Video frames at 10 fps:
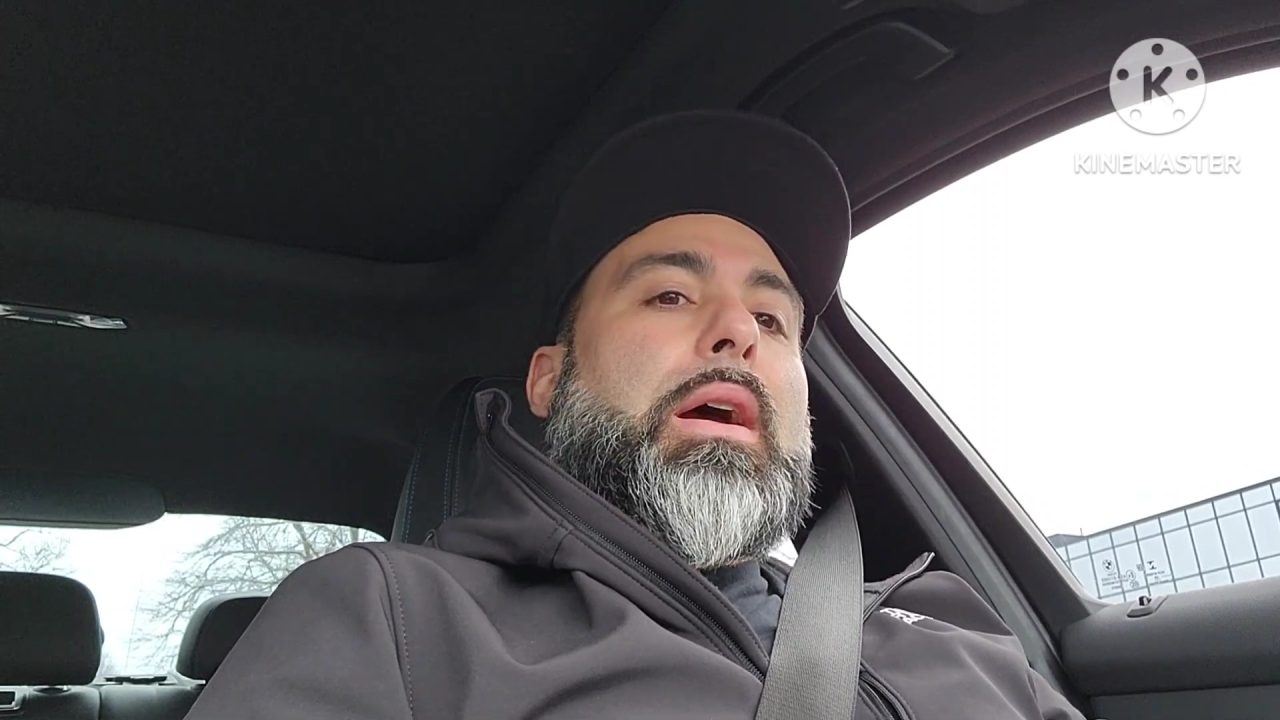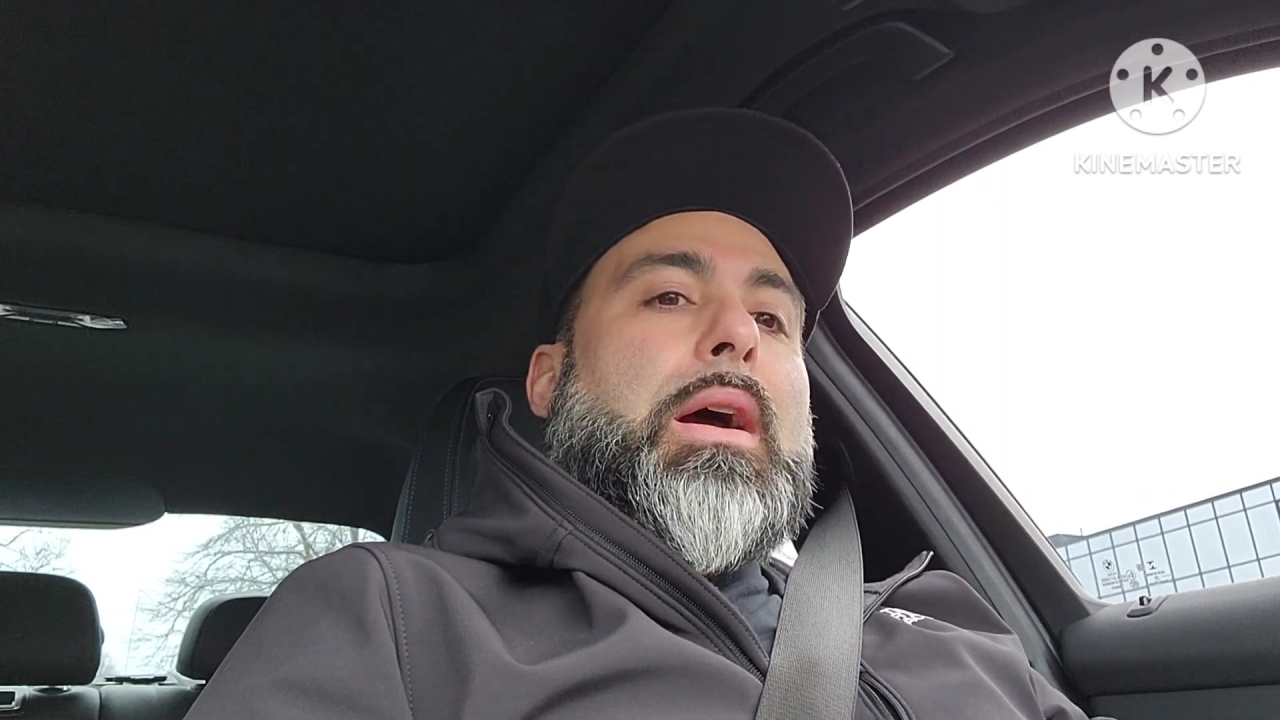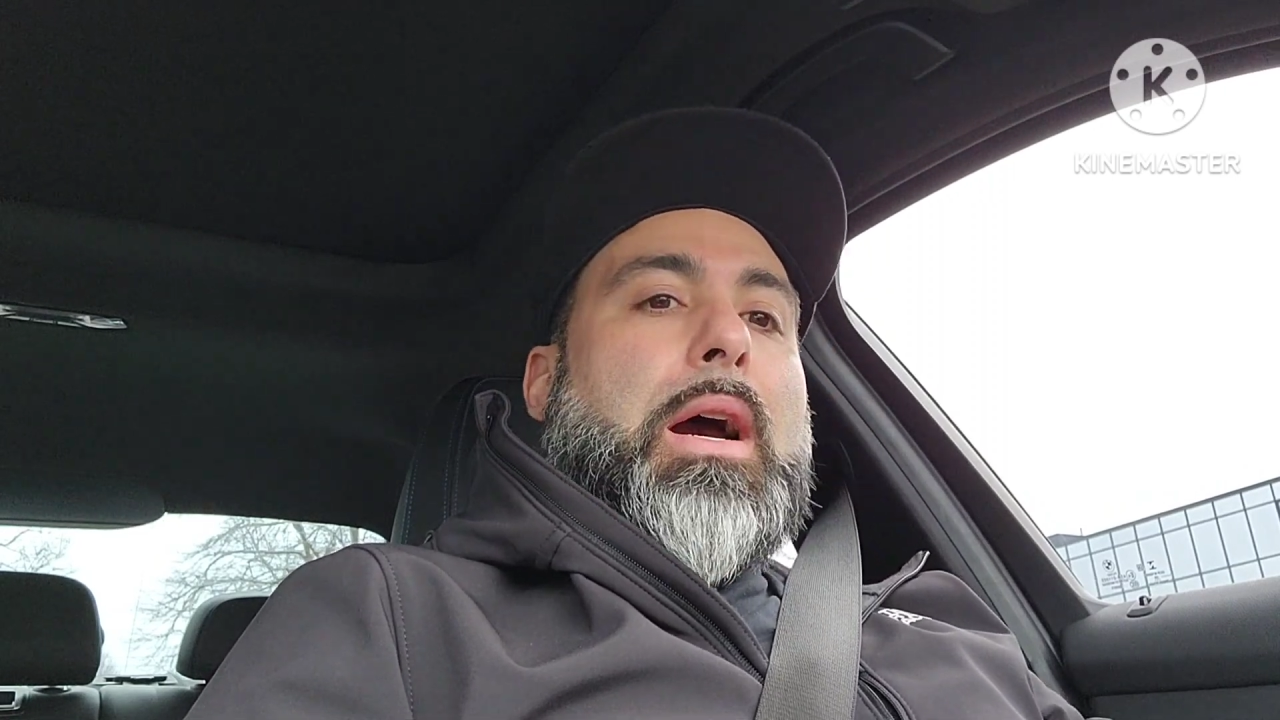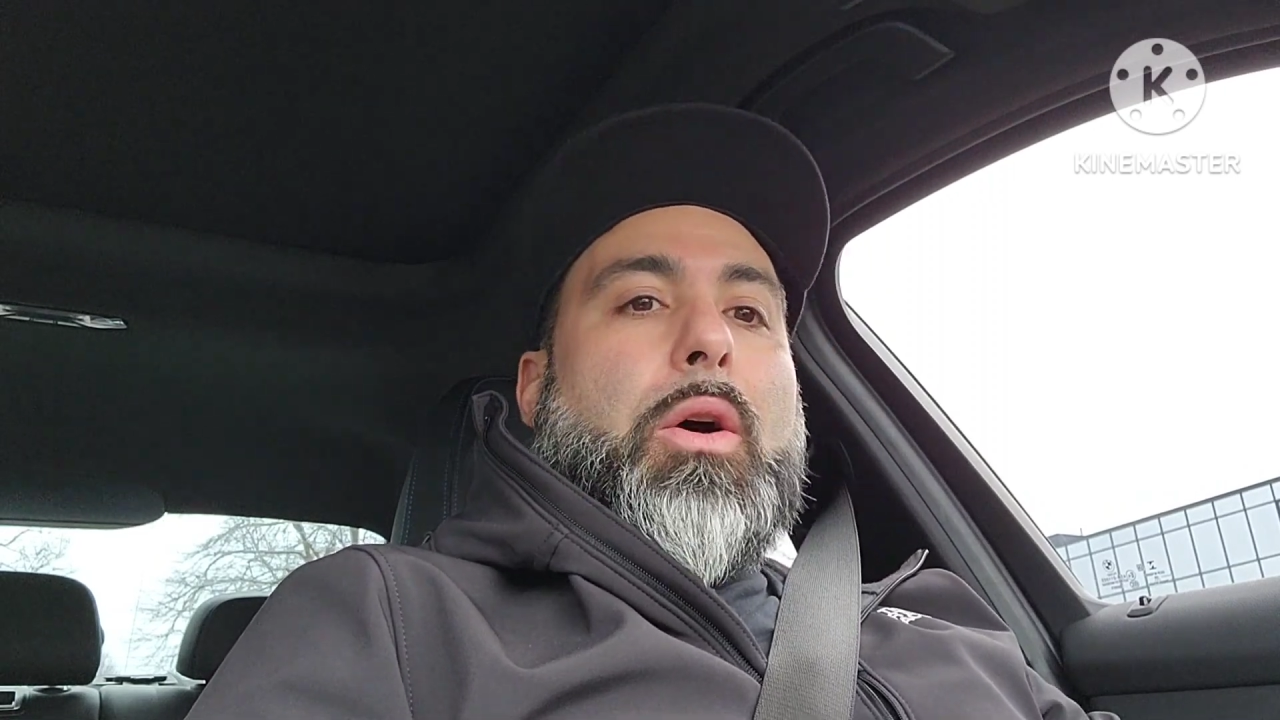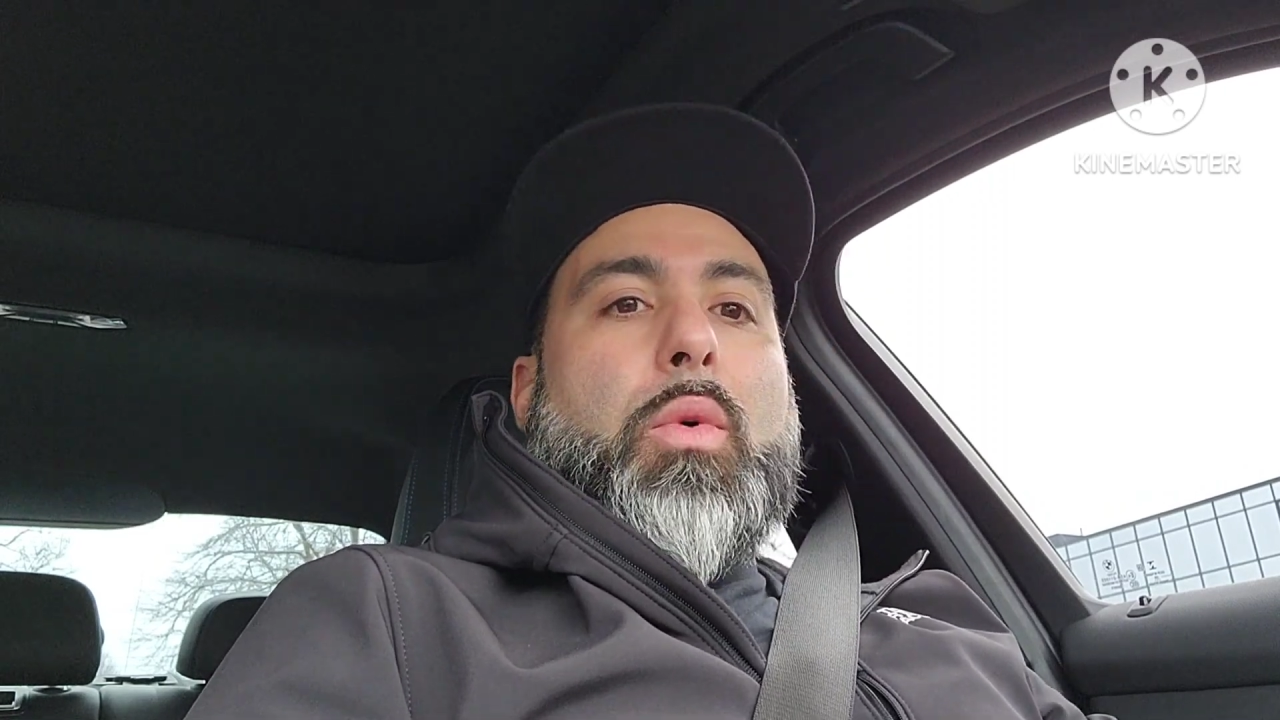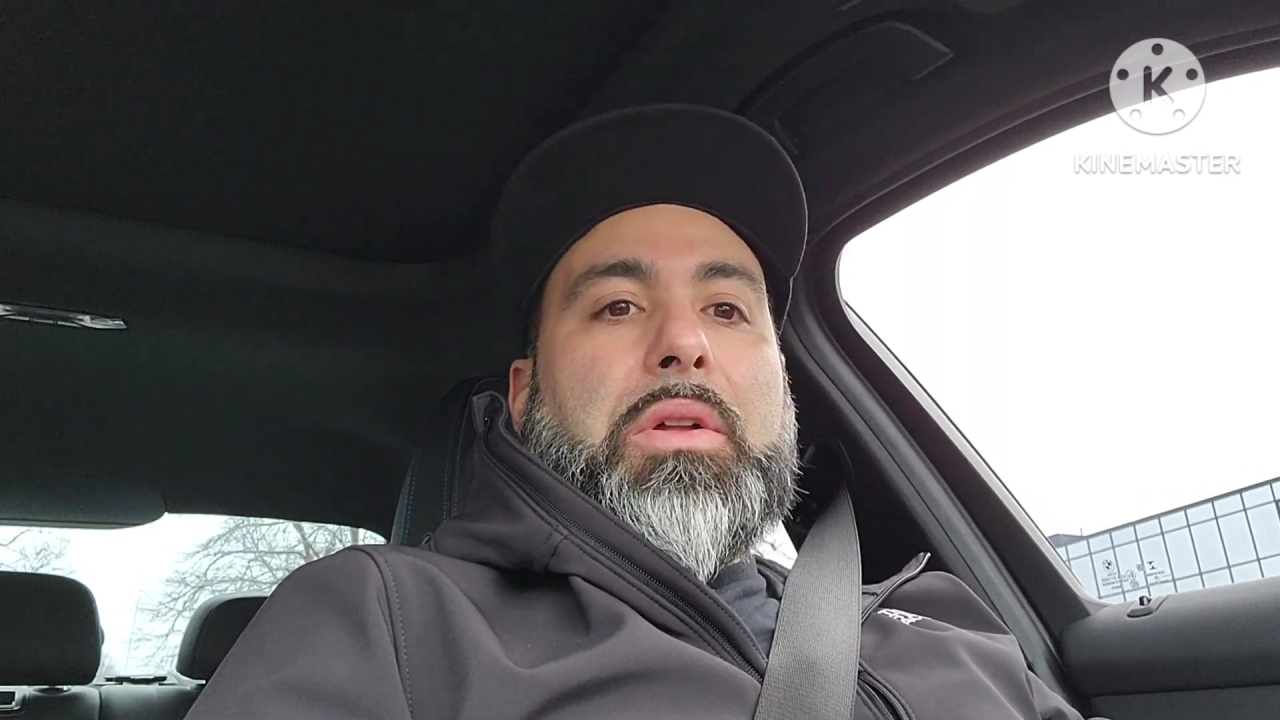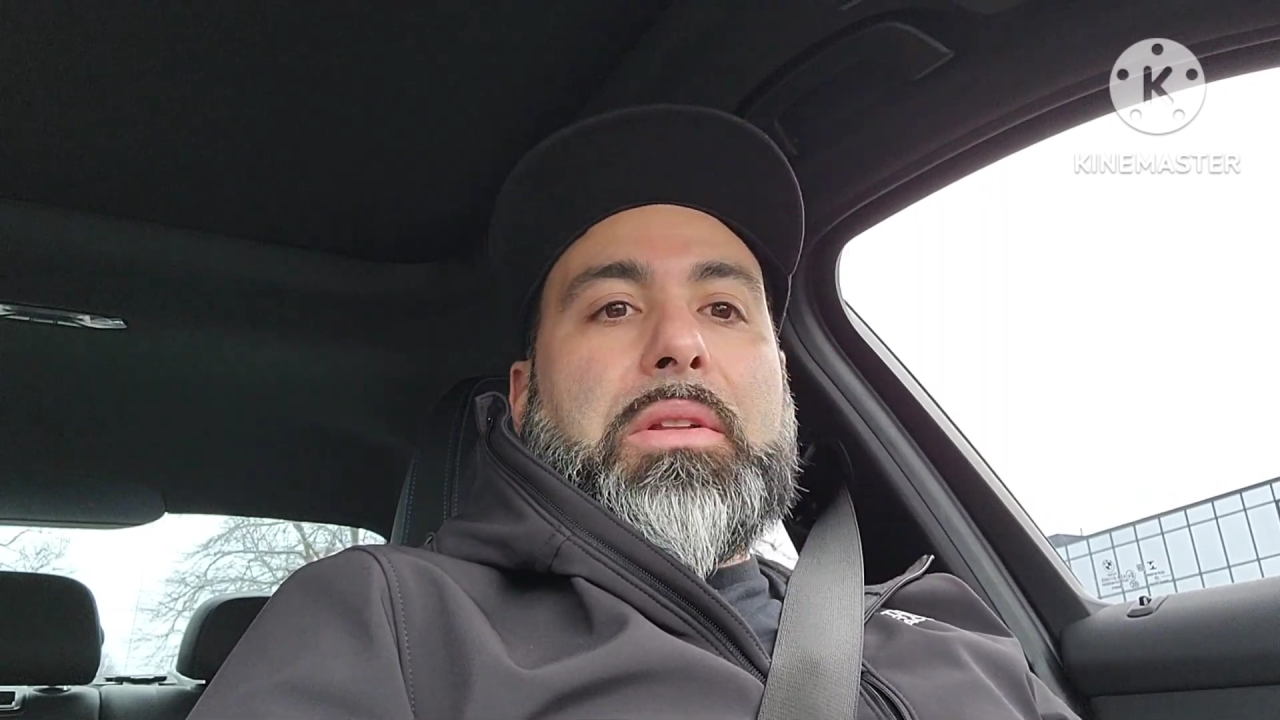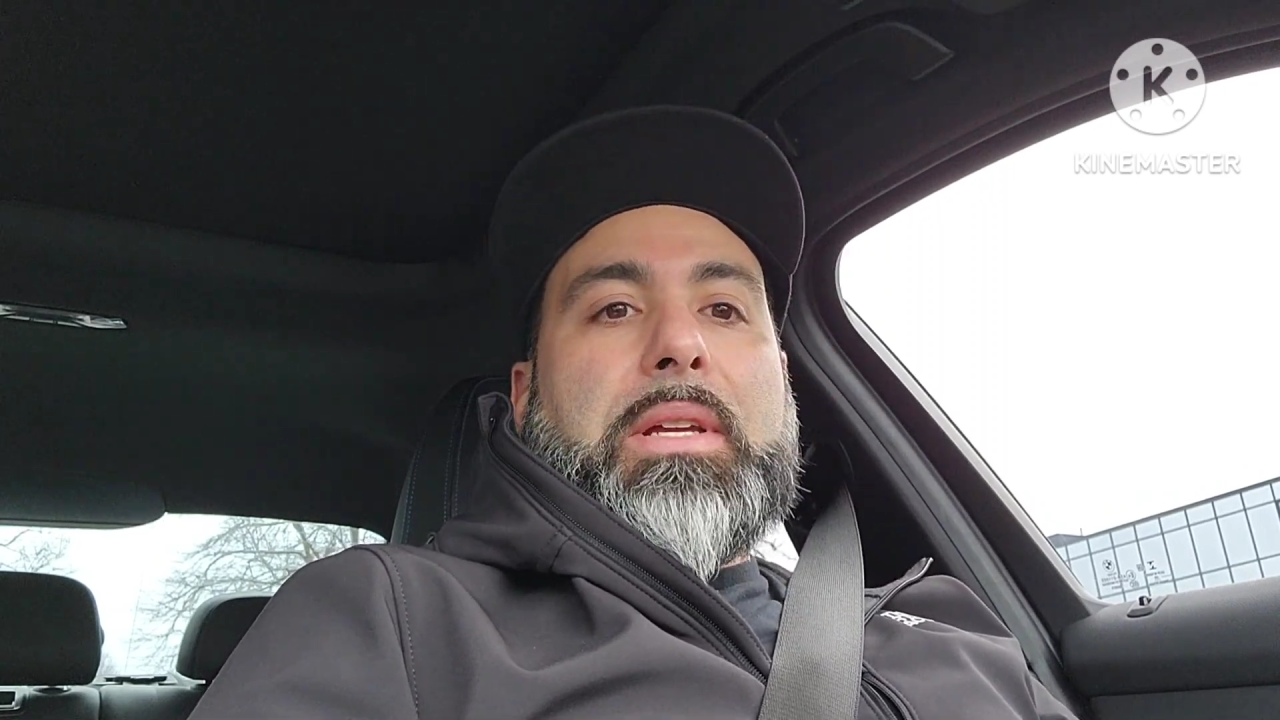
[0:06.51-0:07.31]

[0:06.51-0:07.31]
how well the